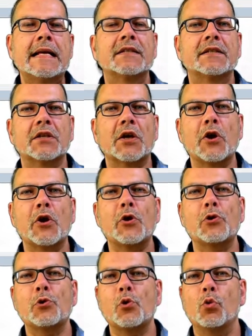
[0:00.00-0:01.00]

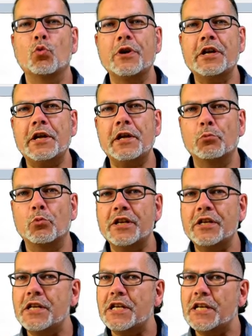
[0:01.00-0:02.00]
So we
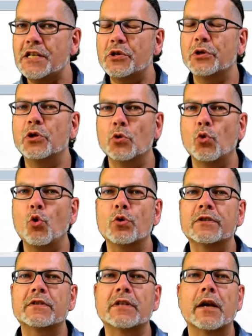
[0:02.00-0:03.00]
need to
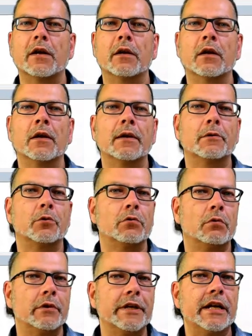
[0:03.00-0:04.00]
use a
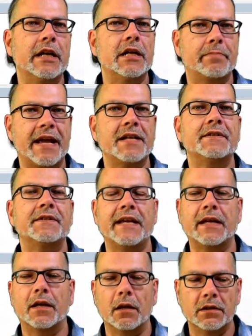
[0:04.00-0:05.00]
really
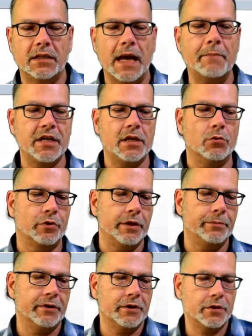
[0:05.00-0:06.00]
basic dummy
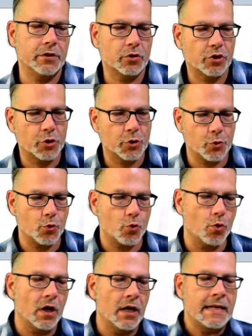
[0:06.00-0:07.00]
ribbon
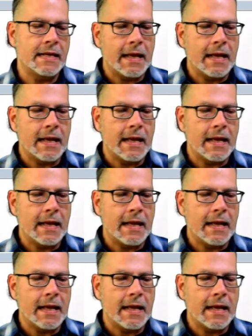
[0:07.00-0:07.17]
to